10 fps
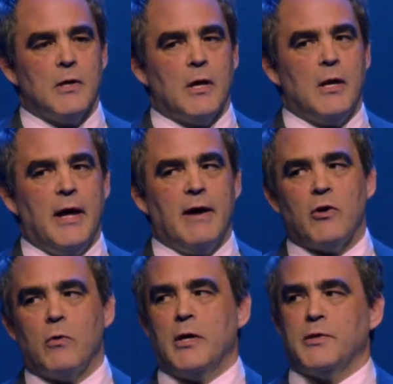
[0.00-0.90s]
and
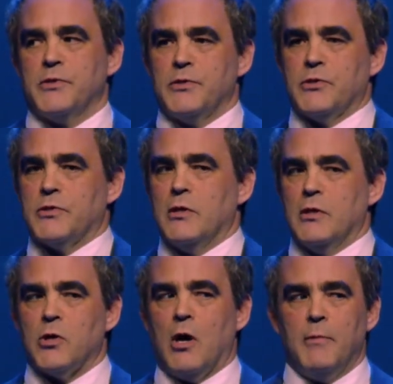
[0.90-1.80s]
everyone else is just an
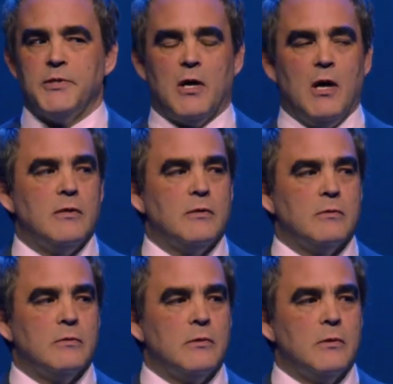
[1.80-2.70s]
automaton.
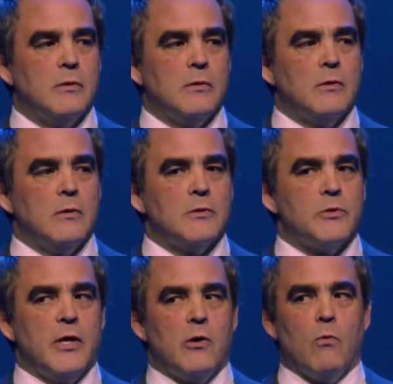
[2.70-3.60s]
So
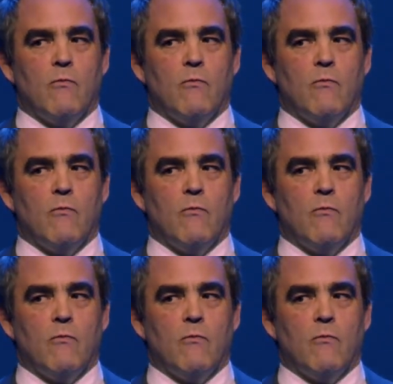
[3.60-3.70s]
they don't